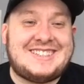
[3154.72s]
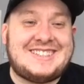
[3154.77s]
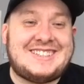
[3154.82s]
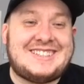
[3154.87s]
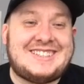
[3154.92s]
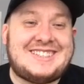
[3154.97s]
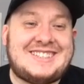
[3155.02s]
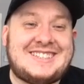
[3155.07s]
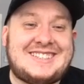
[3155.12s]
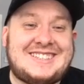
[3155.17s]

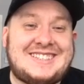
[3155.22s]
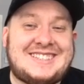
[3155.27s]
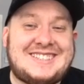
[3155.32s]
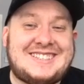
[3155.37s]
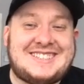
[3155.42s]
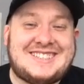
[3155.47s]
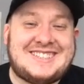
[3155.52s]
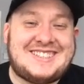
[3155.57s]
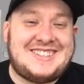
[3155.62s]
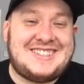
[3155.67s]
fuck's
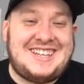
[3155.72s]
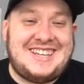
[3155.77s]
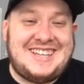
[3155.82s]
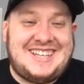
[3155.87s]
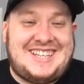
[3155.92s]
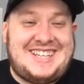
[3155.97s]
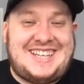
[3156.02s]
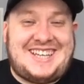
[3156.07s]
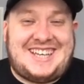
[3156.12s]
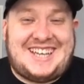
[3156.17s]
sake.
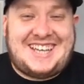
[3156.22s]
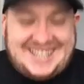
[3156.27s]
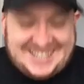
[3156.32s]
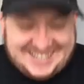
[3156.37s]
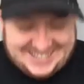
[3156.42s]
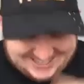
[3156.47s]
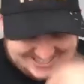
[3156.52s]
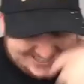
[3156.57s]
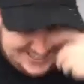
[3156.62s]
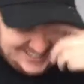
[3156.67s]
right.
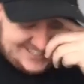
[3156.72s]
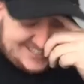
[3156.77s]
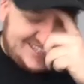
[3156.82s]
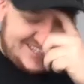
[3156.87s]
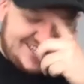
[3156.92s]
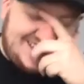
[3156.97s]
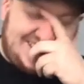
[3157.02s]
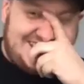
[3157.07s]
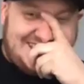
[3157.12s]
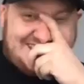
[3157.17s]
So,
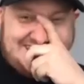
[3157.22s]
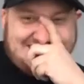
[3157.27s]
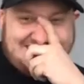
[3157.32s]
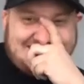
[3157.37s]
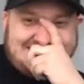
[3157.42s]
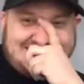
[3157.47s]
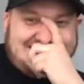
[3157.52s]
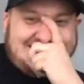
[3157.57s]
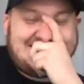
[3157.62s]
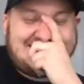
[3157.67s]
if you
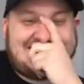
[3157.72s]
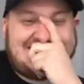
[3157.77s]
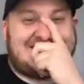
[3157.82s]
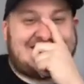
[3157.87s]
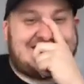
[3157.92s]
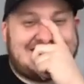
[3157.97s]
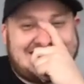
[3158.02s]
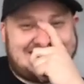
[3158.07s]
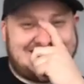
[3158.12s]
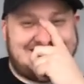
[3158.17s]
remember
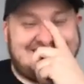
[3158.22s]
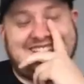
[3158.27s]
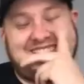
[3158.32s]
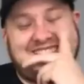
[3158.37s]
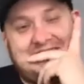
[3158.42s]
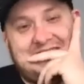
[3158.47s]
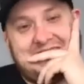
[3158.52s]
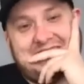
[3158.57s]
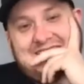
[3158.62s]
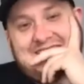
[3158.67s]
rightly,
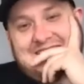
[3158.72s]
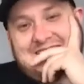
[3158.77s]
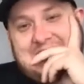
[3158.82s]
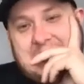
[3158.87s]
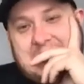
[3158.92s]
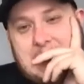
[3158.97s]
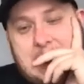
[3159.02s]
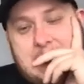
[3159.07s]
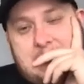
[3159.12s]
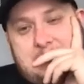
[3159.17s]

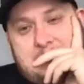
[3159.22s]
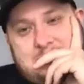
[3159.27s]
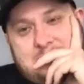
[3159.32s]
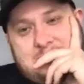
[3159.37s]
yeah,